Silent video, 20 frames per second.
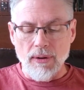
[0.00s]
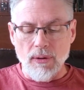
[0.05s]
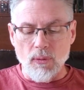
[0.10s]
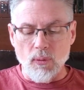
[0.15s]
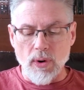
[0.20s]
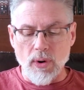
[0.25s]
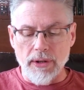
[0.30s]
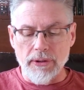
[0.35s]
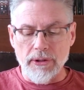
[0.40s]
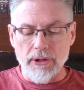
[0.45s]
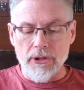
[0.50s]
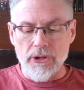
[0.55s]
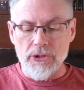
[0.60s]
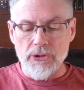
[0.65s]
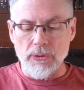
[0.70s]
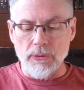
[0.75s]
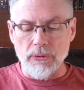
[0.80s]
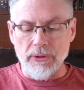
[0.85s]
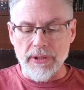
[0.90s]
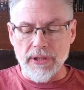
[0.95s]
one
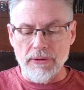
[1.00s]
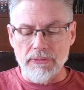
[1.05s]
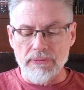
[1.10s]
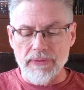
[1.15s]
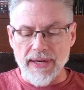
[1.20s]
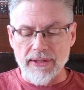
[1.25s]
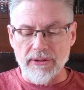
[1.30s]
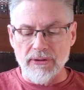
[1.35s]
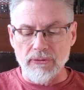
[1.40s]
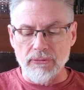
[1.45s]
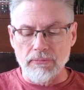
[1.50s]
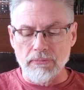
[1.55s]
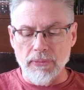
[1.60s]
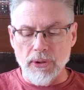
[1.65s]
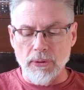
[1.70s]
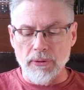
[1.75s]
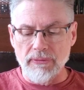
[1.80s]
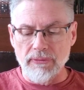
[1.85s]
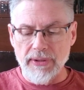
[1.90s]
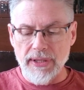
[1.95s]
truly effective
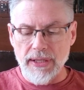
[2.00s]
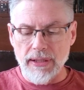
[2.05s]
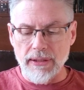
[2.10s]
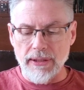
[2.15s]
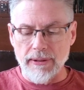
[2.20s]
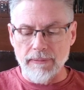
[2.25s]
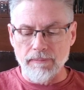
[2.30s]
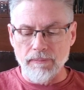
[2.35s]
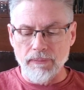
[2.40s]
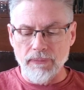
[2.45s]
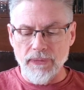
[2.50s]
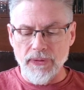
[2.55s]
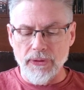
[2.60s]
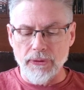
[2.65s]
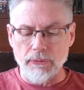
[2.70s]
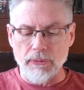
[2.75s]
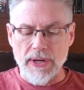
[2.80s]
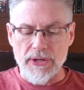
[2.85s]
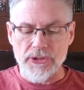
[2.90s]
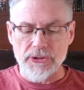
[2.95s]
mode of healing
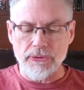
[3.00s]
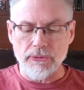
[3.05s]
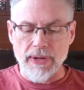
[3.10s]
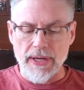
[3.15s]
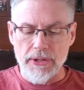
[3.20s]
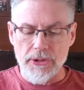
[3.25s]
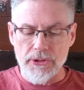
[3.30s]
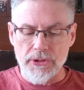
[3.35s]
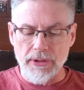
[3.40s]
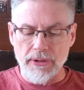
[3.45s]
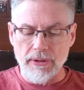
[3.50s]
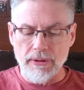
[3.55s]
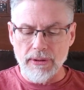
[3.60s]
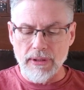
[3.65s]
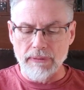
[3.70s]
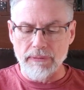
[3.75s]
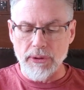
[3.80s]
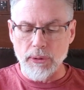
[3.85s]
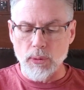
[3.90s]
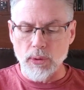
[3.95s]
the restoration
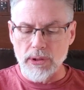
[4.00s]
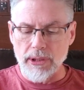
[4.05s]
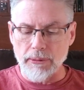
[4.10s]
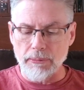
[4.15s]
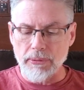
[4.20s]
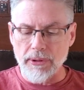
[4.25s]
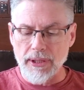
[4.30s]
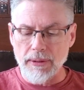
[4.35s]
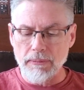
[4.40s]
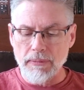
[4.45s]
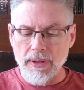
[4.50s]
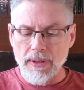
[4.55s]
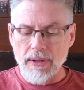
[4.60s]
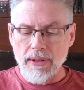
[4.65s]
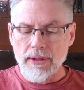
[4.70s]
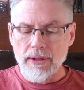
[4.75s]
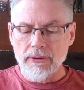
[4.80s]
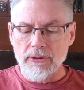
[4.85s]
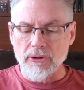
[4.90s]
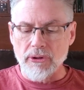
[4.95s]
of equilibrium
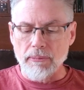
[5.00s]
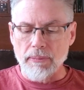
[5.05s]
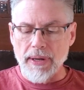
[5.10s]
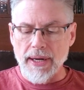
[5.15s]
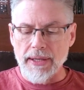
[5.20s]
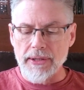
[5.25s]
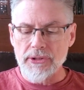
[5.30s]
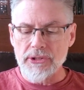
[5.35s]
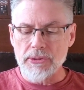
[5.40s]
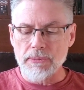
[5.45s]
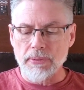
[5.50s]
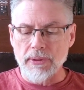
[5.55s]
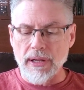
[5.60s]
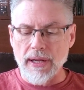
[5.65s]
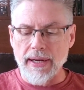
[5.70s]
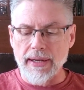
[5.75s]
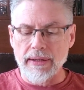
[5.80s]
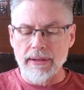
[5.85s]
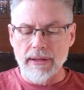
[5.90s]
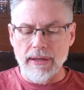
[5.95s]
to the body's
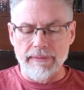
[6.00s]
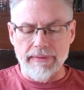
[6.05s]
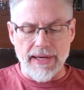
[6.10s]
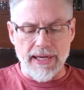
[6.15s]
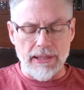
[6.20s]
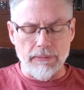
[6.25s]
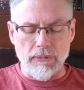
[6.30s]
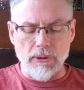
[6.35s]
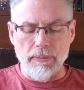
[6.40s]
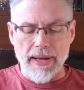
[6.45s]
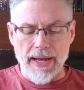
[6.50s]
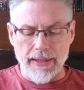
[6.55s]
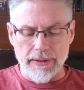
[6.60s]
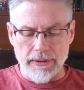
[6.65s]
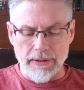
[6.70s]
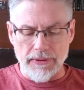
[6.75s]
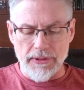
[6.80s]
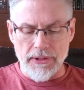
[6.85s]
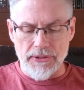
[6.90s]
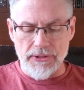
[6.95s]
supply of animal
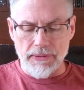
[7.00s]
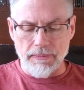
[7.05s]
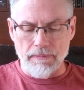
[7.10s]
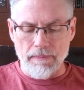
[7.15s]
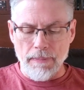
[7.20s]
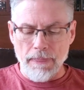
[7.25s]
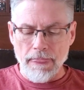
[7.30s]
magnetism